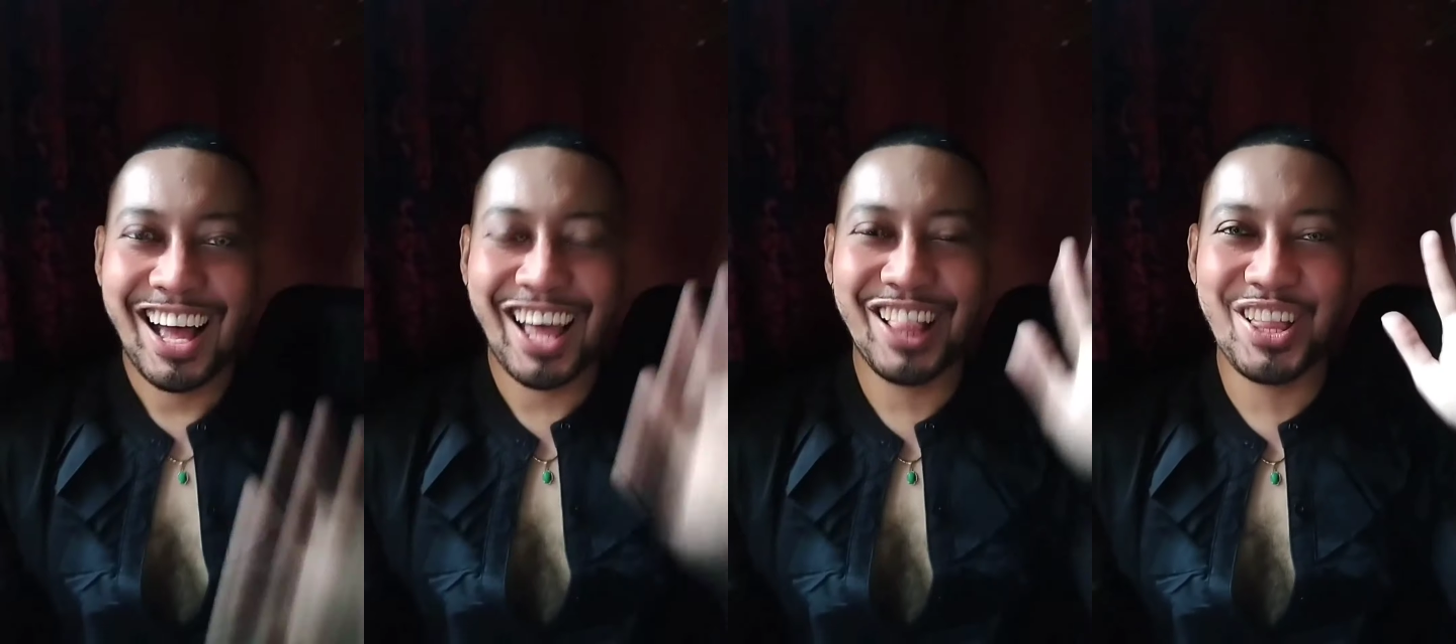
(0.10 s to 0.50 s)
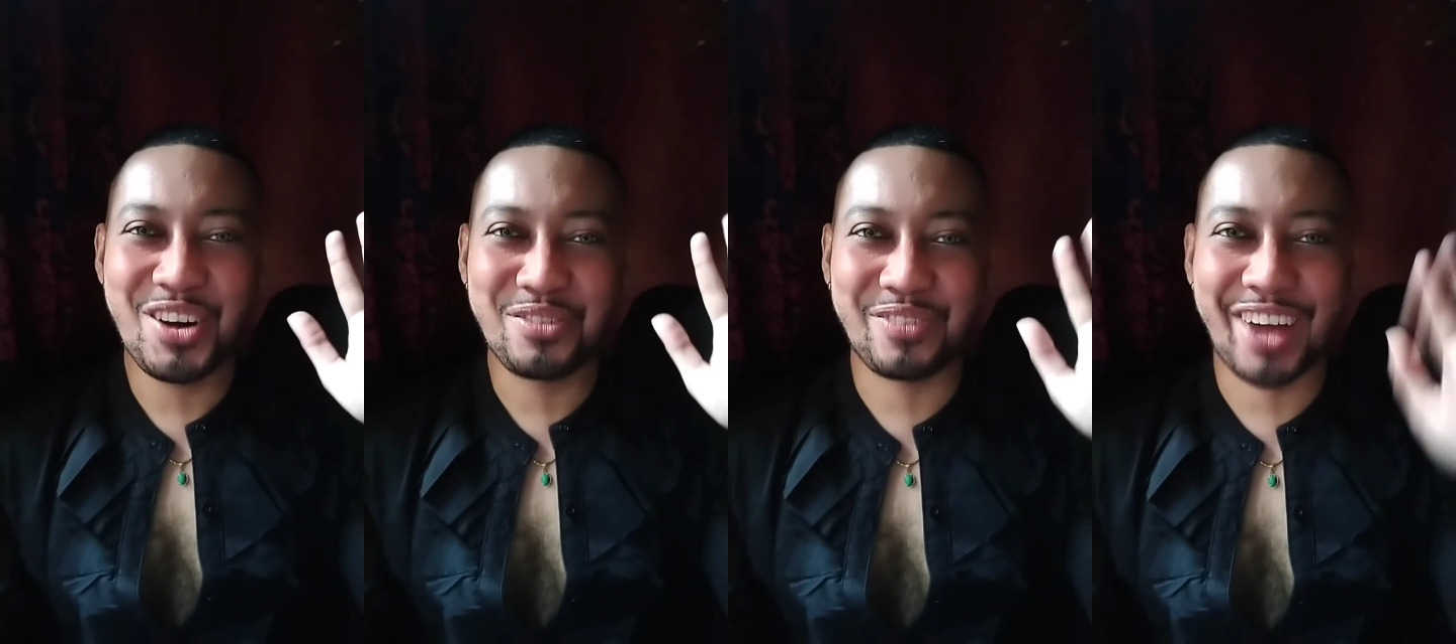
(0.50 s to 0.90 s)

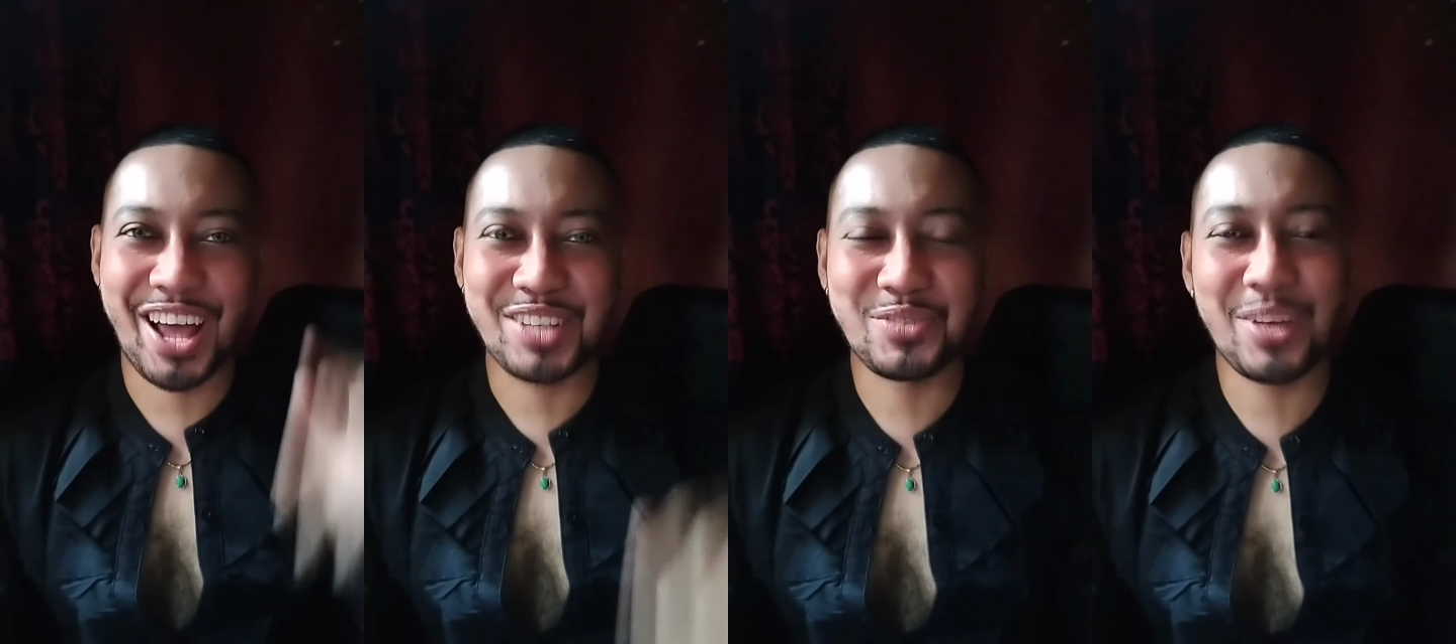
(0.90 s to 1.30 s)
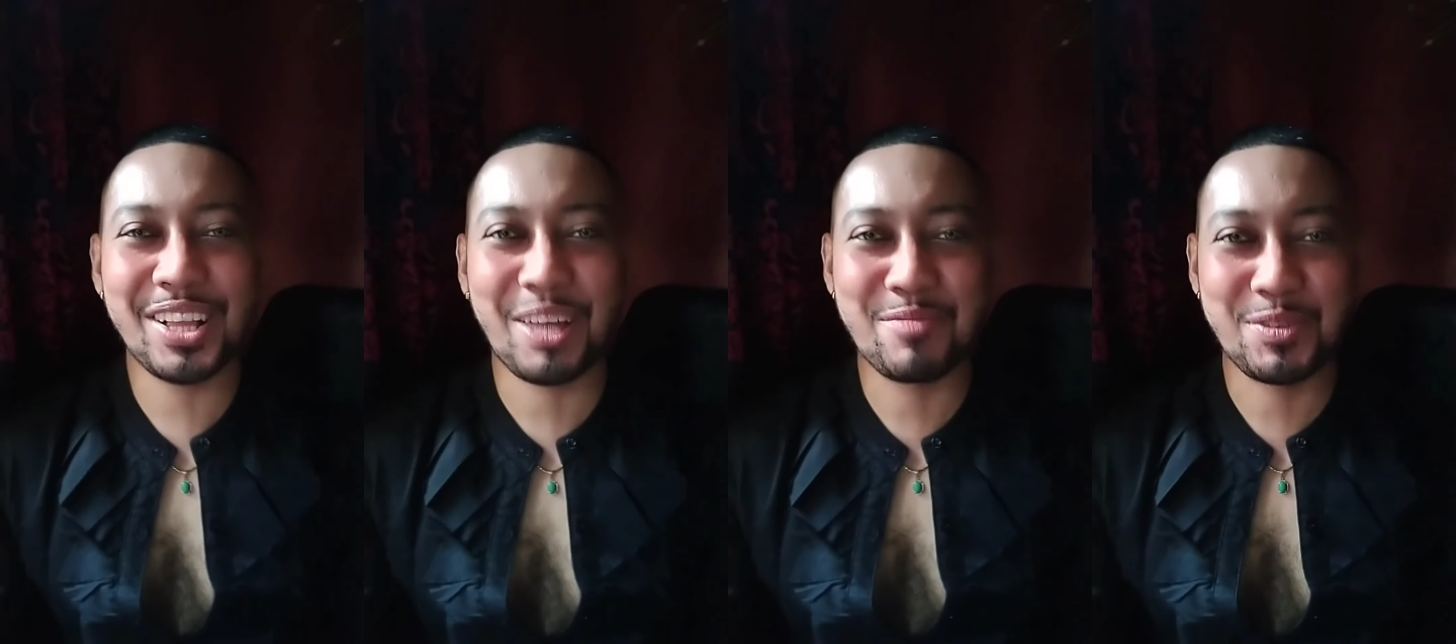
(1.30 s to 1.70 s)
Hello friends,
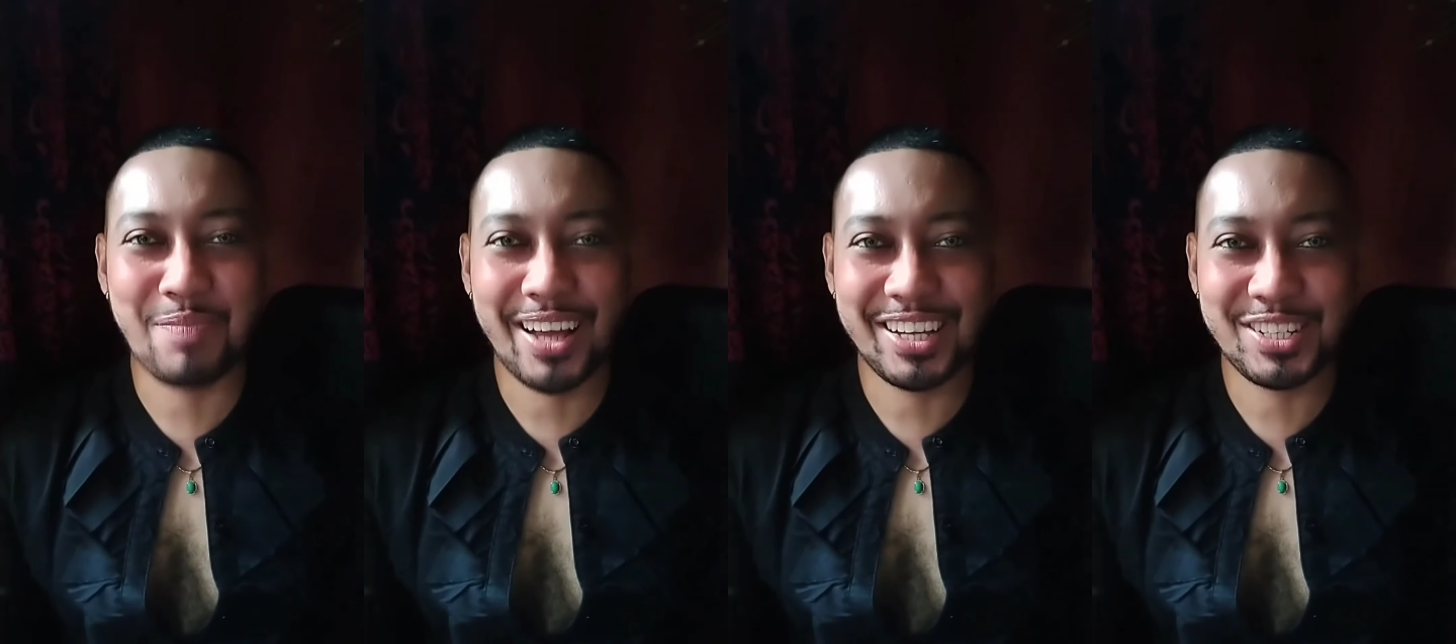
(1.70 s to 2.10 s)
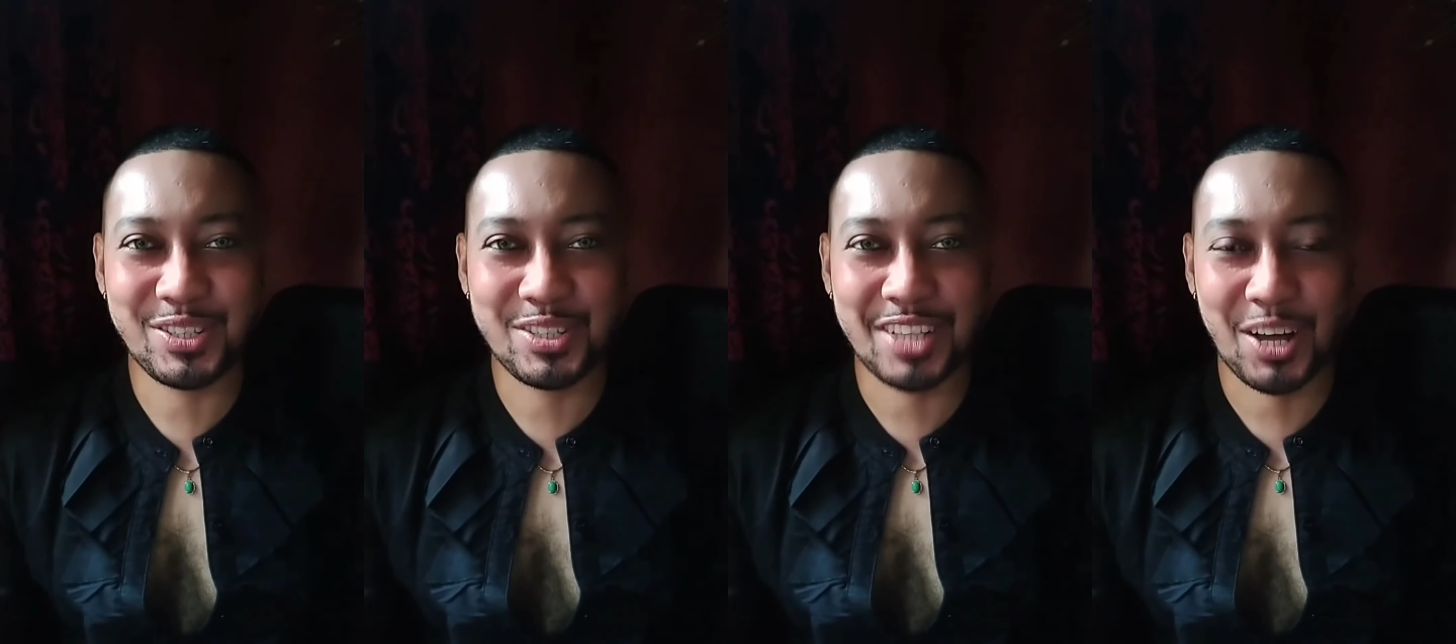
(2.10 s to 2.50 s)
welcome to
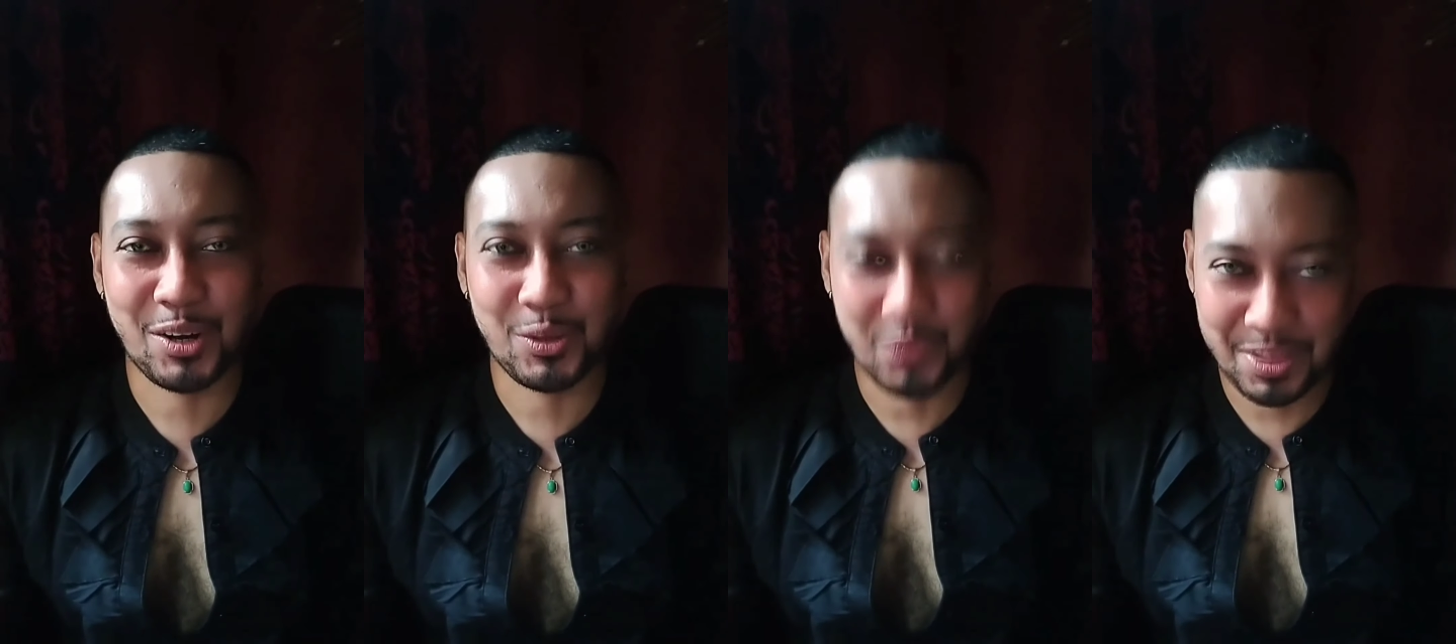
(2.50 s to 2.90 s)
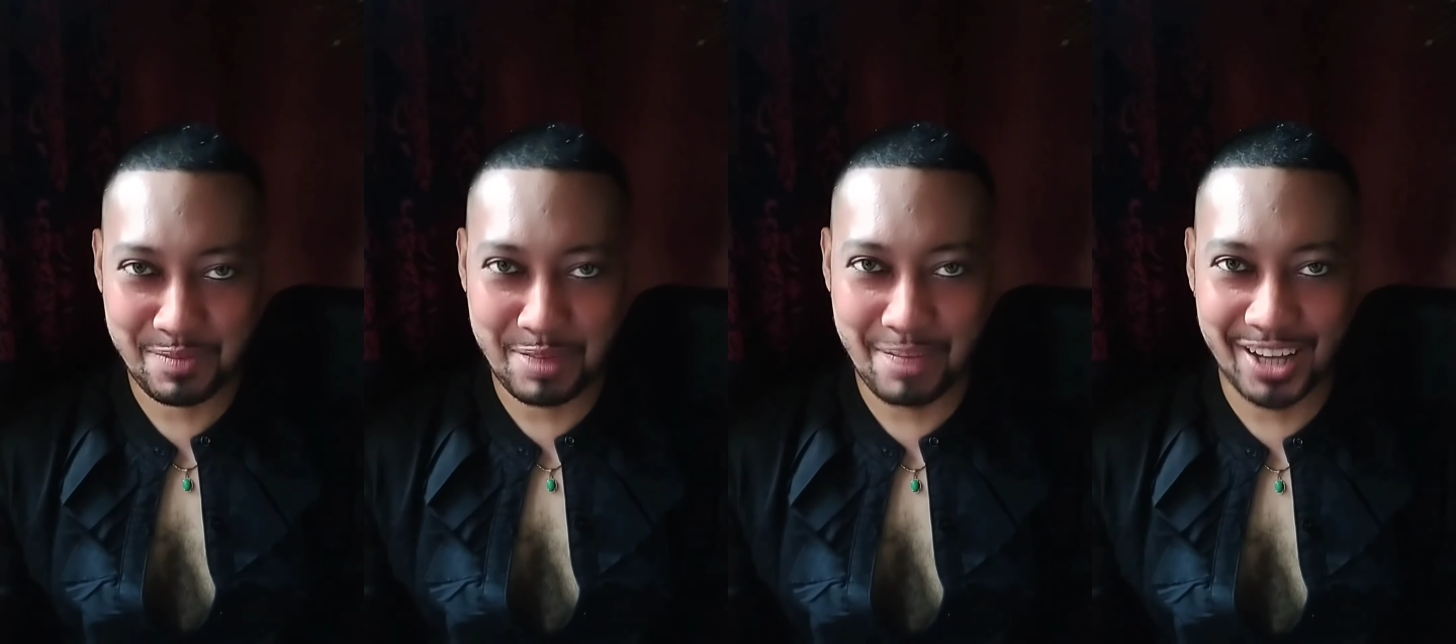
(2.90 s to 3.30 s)
Magistus Tarot with
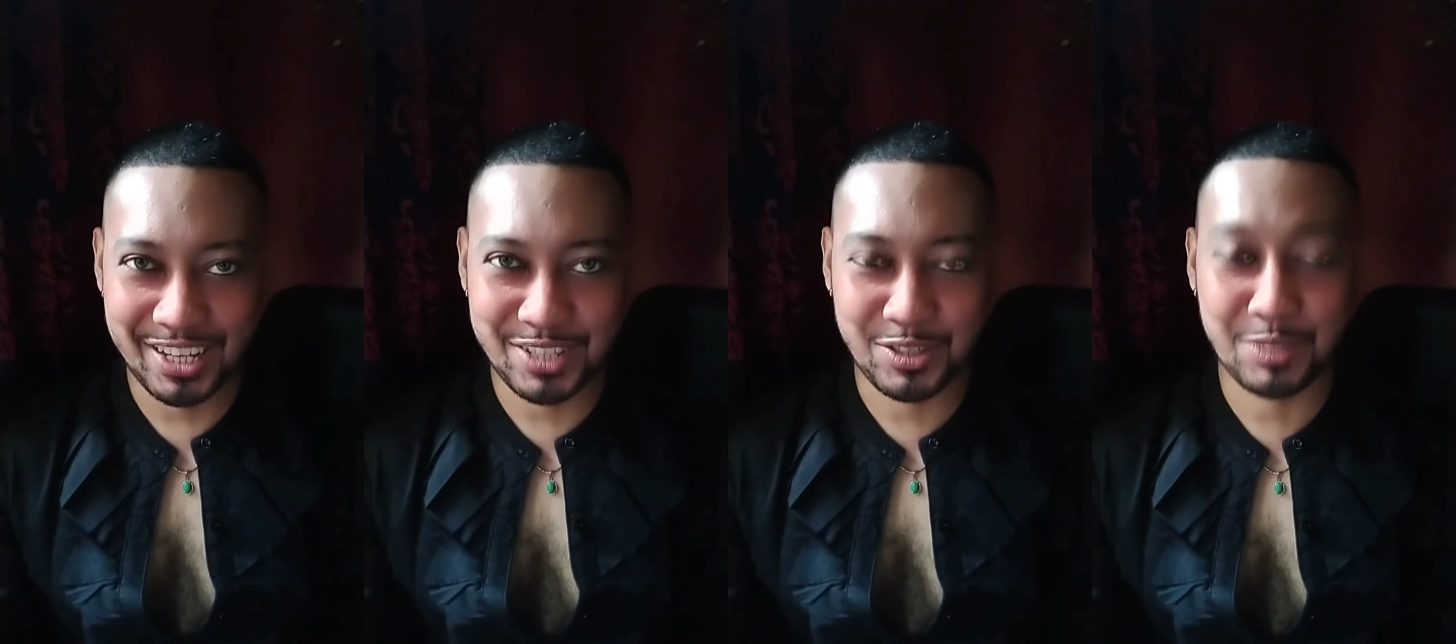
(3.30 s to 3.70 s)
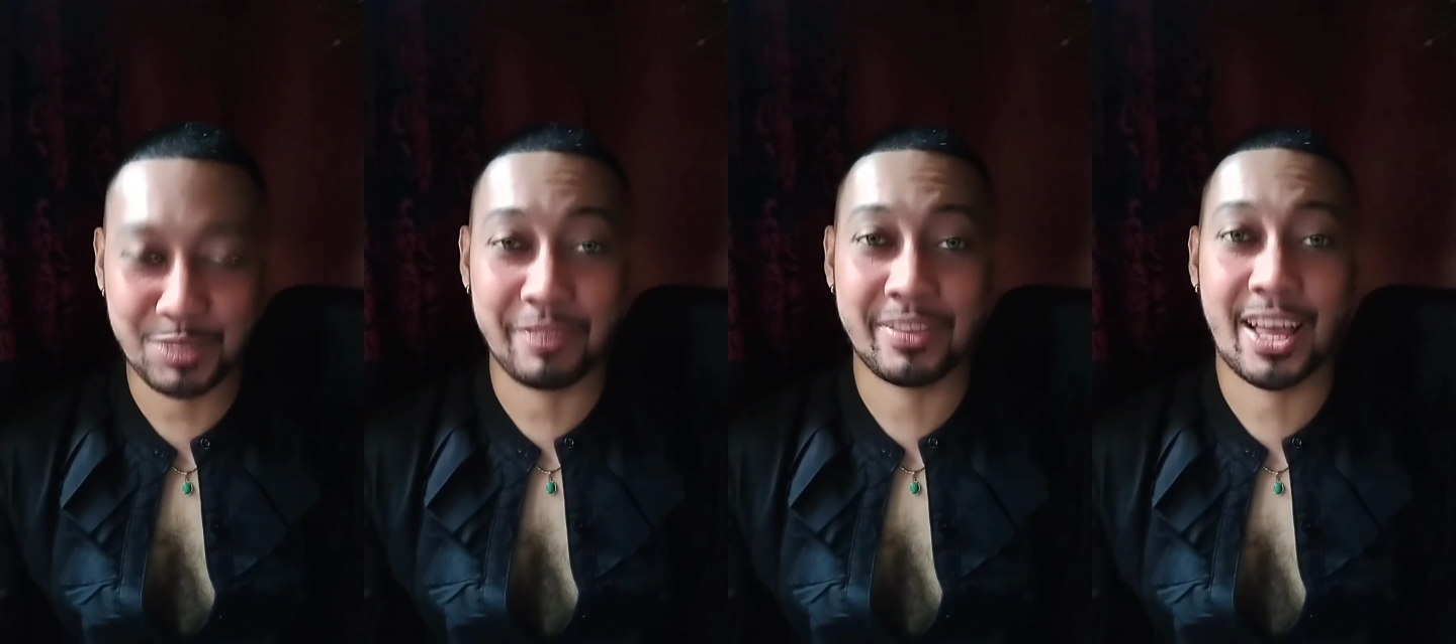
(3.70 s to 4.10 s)
me, Magistus
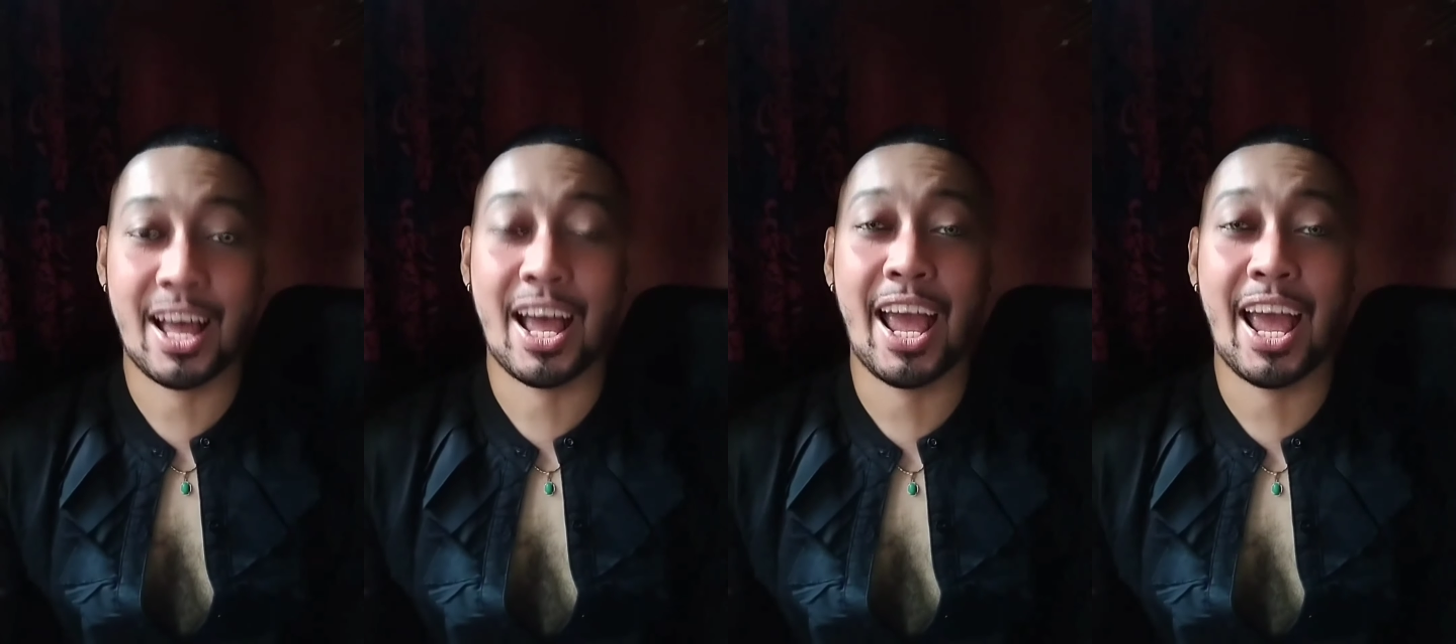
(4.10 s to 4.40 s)
Miftah.